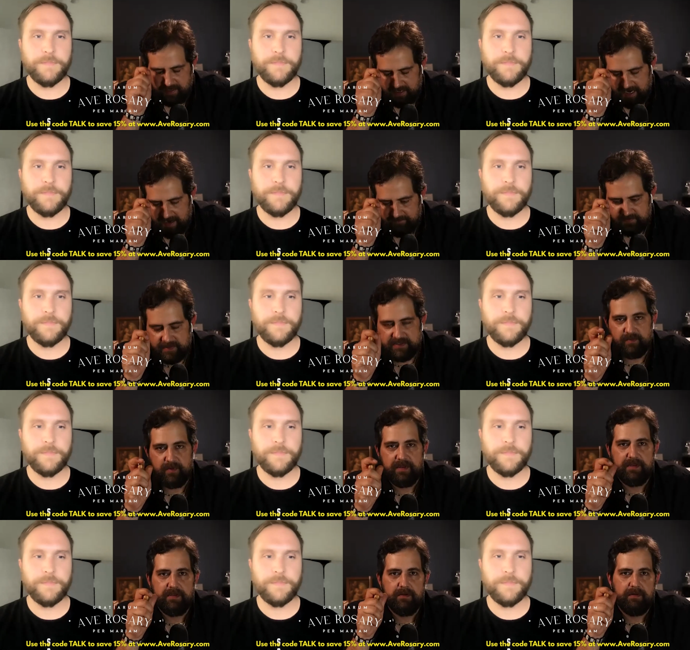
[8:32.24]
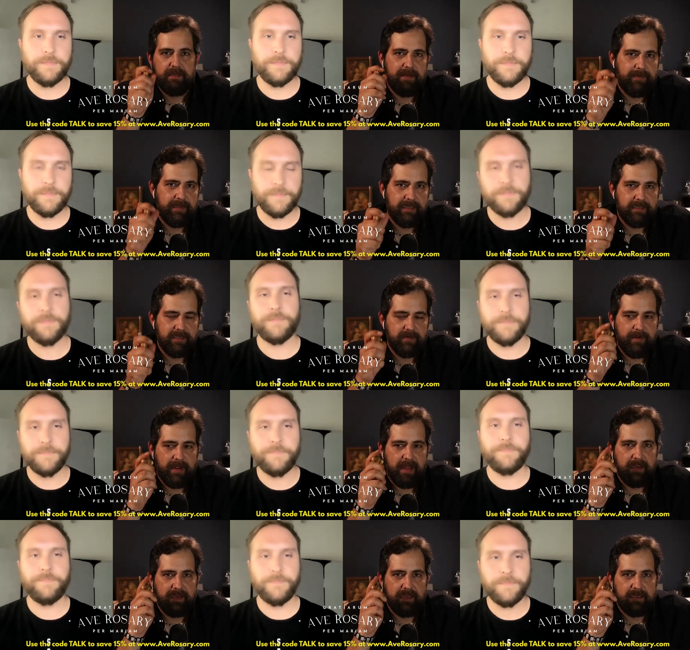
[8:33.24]
Speaker 1: by having this with you, keeping in your
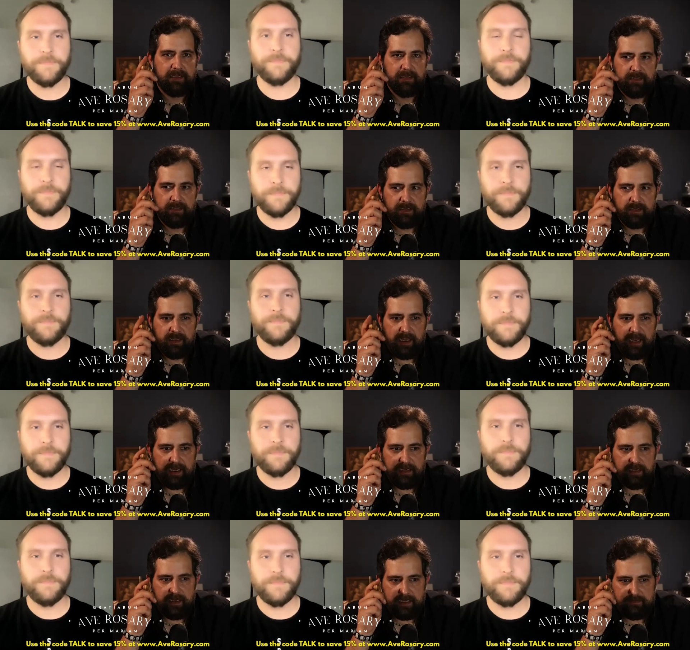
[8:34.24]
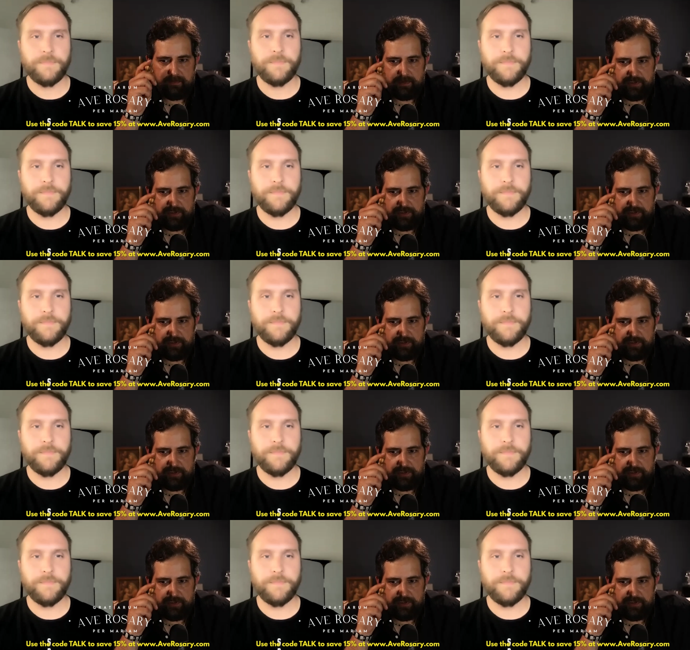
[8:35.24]
pocket, and